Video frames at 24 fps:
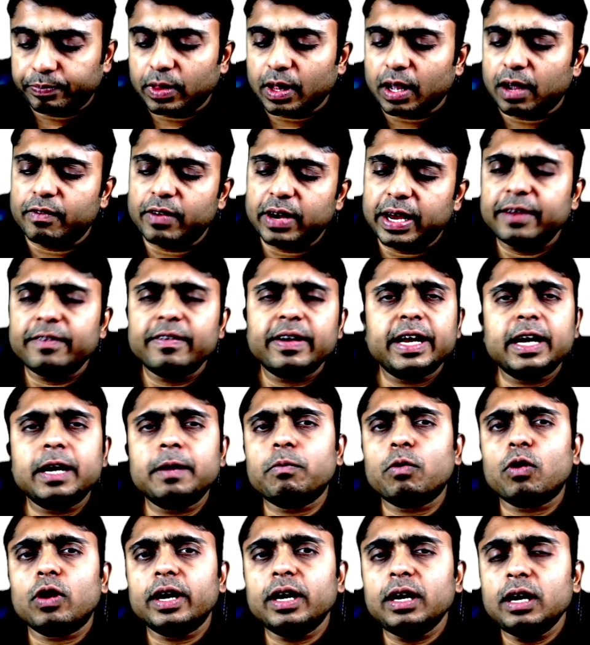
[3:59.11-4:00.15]
Very
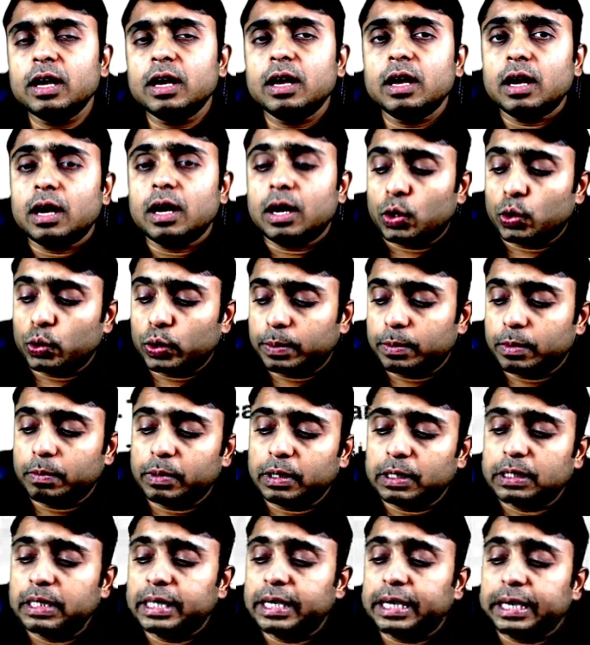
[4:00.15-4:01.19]
important to remember
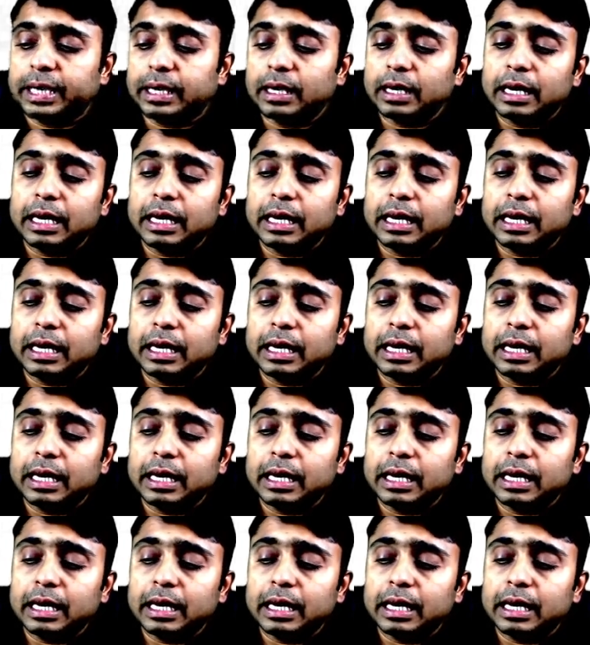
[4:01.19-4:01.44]
the